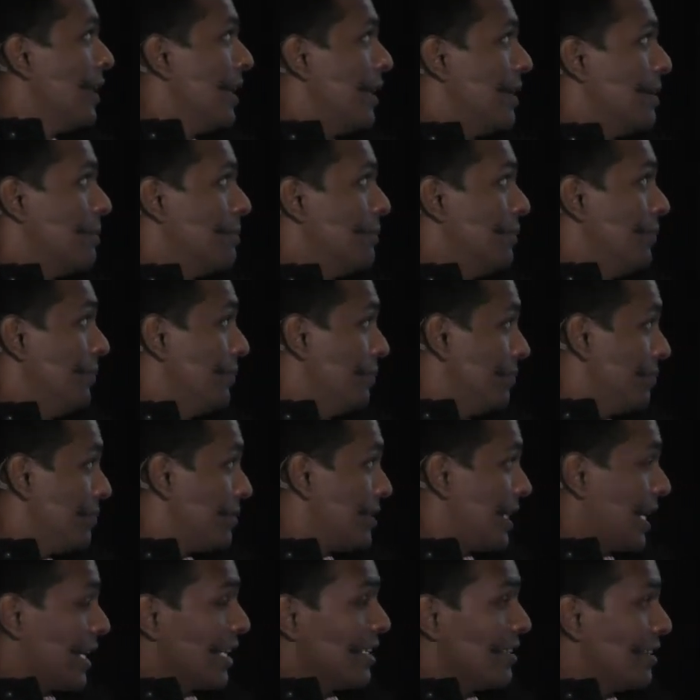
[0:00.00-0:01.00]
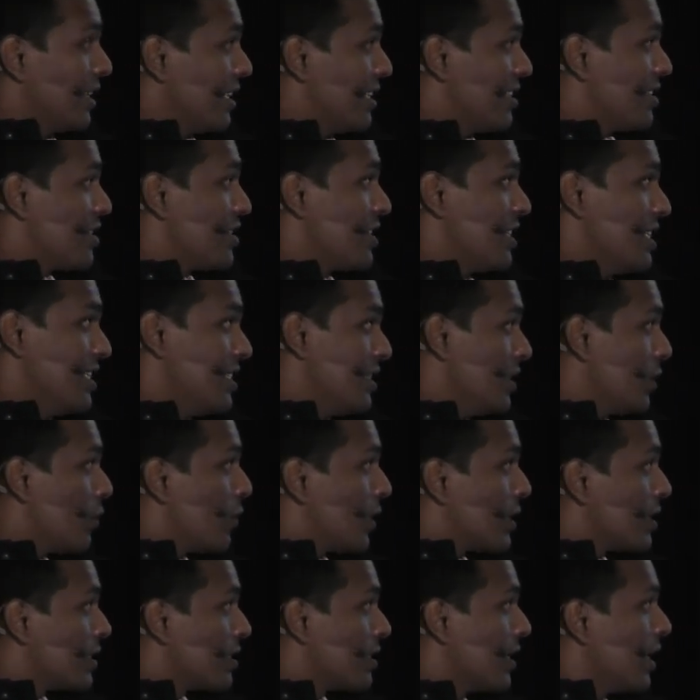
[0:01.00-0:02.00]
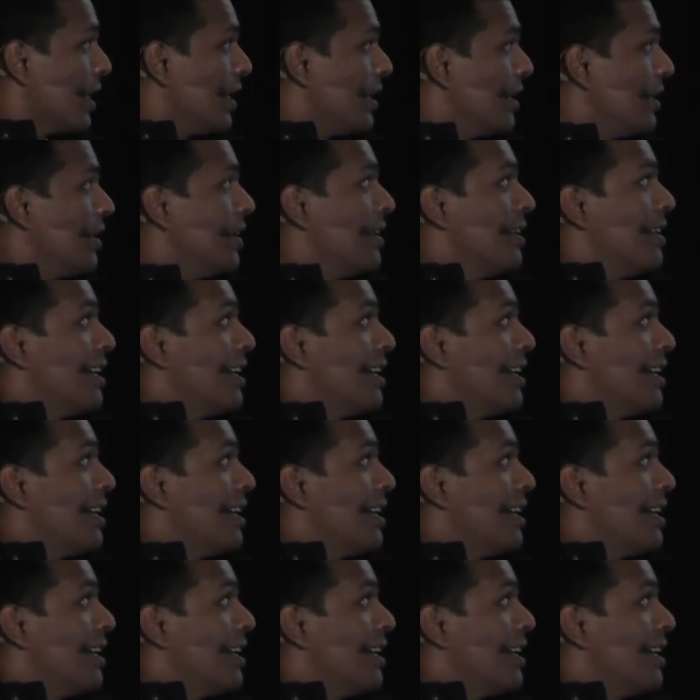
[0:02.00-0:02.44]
And second thing is easy to understand.